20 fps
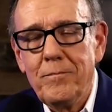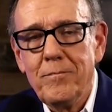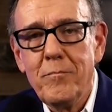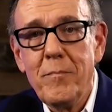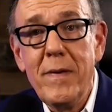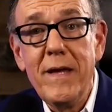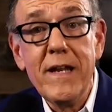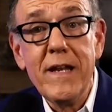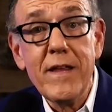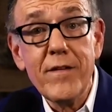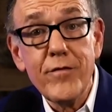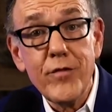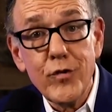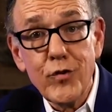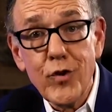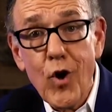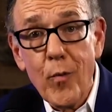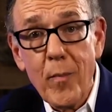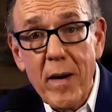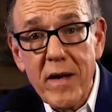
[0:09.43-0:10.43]
Many of you
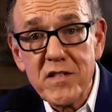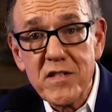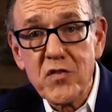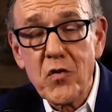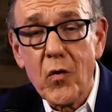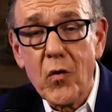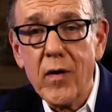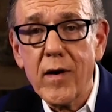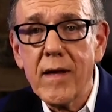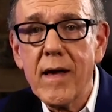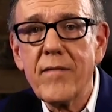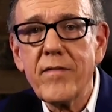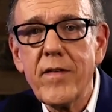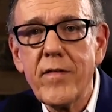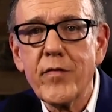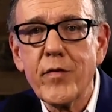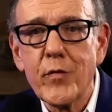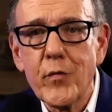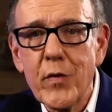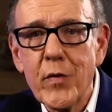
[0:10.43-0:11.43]
know my story. I've
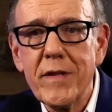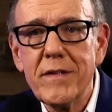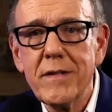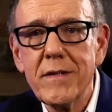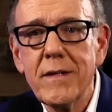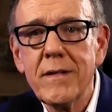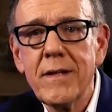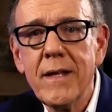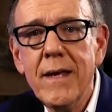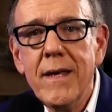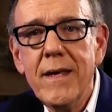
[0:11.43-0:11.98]
even written it